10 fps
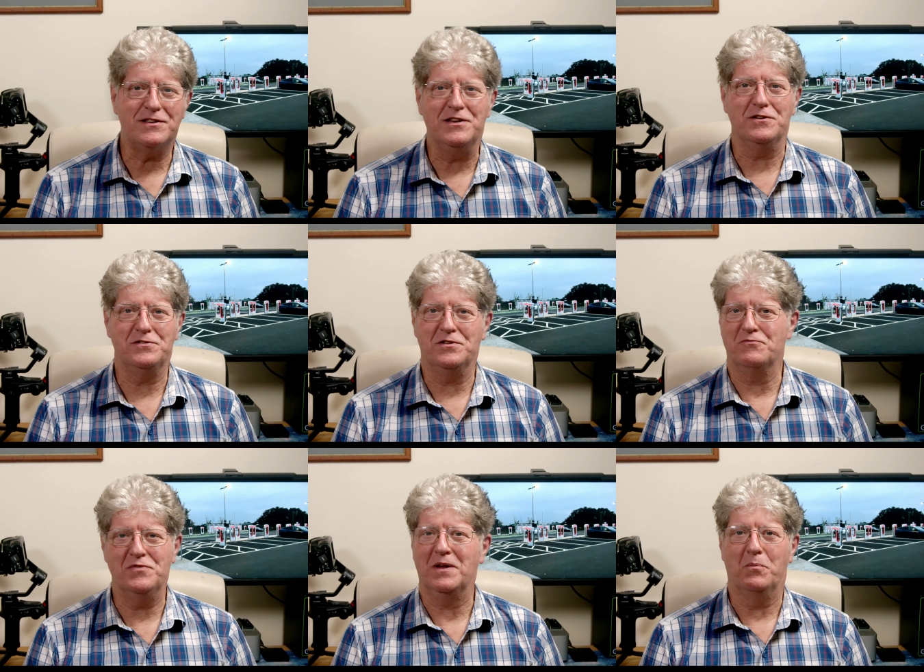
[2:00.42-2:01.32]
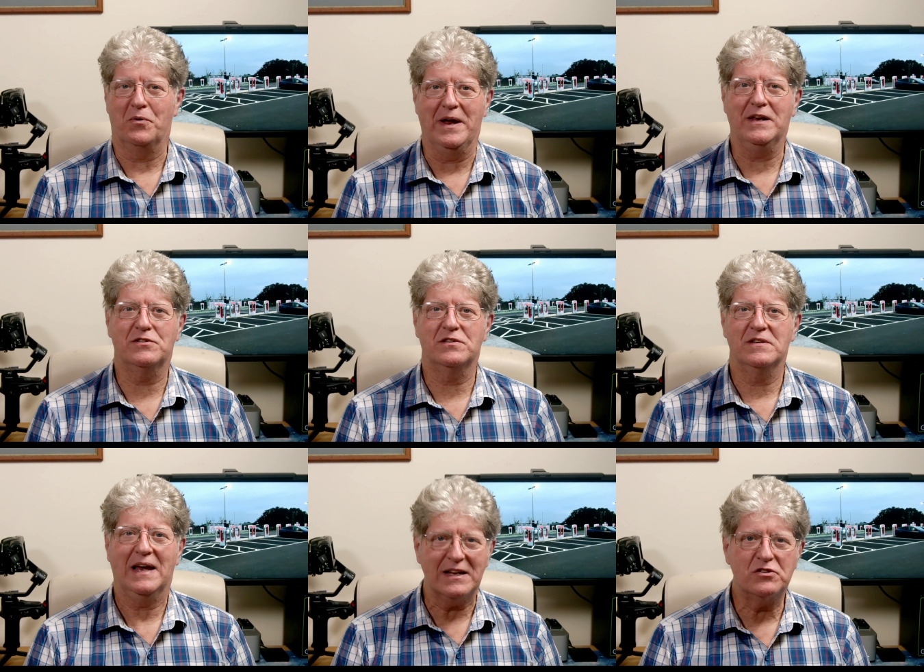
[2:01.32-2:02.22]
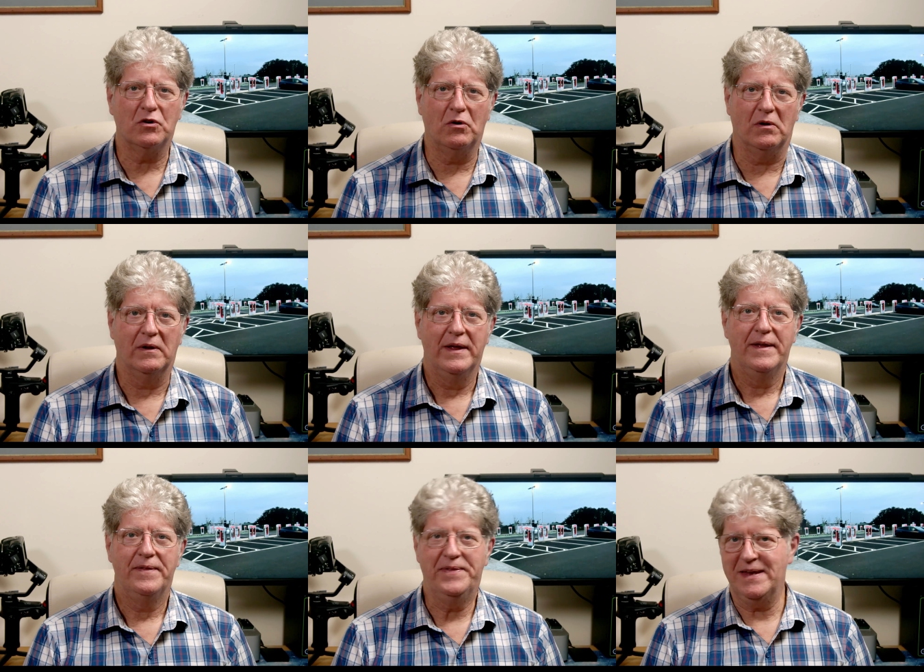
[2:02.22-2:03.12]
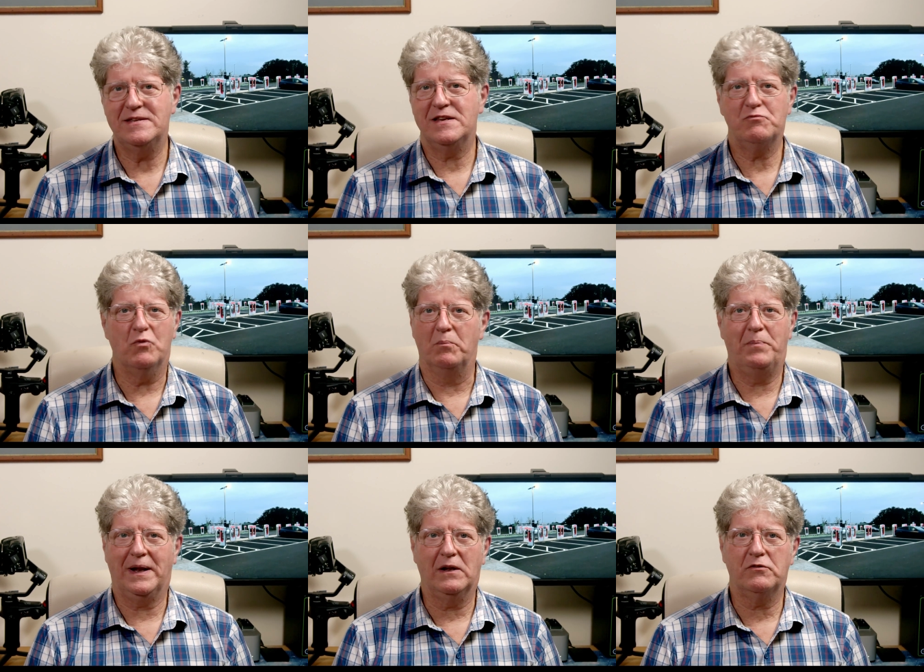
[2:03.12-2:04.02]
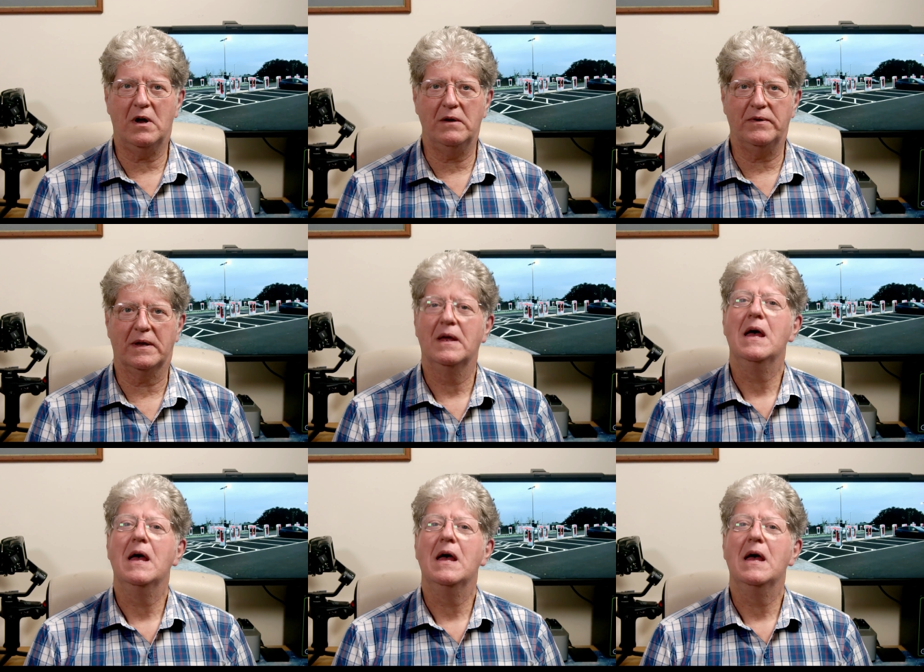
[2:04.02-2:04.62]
to use your real brakes at all. This is one pedal driving.